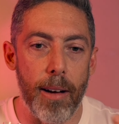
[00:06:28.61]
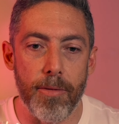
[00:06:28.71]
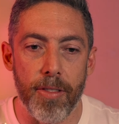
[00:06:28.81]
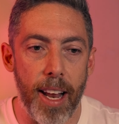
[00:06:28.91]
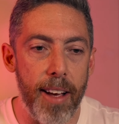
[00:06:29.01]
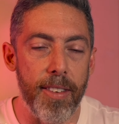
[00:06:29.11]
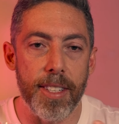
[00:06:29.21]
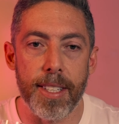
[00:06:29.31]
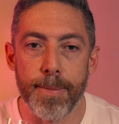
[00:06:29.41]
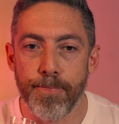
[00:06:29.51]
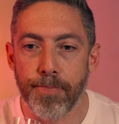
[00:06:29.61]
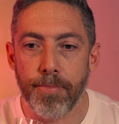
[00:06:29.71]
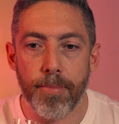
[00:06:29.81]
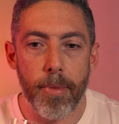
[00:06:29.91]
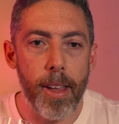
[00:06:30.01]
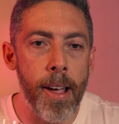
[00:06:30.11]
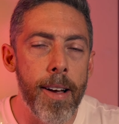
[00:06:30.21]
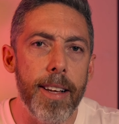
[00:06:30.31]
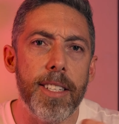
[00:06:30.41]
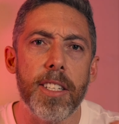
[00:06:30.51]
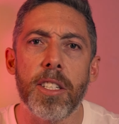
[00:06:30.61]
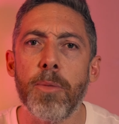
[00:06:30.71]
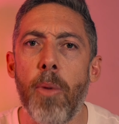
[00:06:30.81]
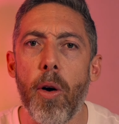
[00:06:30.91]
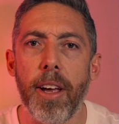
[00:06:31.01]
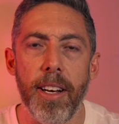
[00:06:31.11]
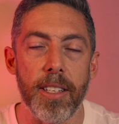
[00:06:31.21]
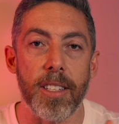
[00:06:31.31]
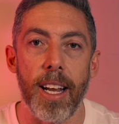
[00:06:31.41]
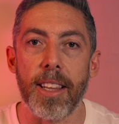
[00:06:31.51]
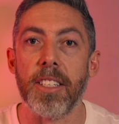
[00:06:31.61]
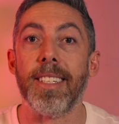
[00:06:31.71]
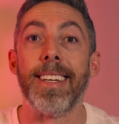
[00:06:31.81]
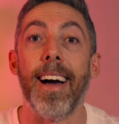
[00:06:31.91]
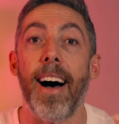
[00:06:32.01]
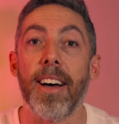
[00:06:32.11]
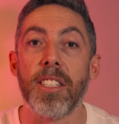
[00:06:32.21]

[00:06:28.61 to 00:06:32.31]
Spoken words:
flavors is a smokiness, like the cigar